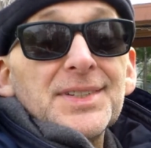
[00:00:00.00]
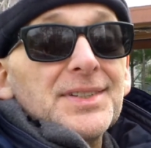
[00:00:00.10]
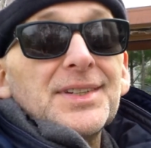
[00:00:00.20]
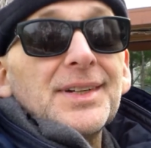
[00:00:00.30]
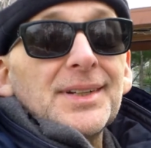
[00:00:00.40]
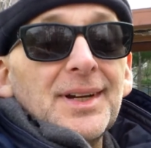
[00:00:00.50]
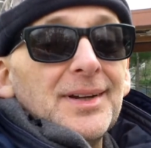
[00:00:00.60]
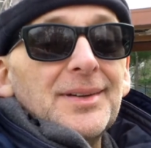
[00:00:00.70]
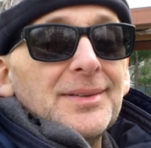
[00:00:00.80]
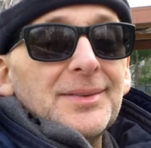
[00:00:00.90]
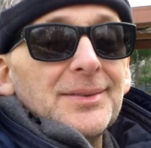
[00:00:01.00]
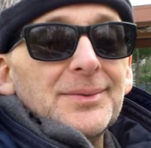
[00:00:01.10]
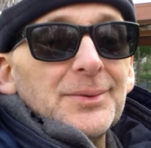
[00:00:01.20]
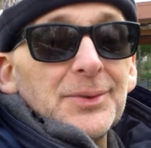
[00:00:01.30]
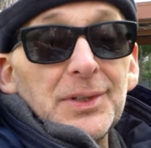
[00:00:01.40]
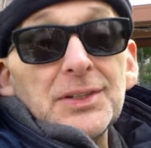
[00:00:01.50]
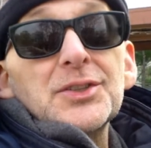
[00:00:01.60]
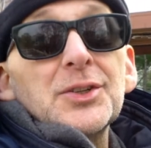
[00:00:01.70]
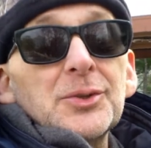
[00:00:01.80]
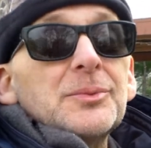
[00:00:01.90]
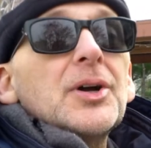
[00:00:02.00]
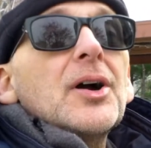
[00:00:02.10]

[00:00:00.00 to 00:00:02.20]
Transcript: this is it. I these two,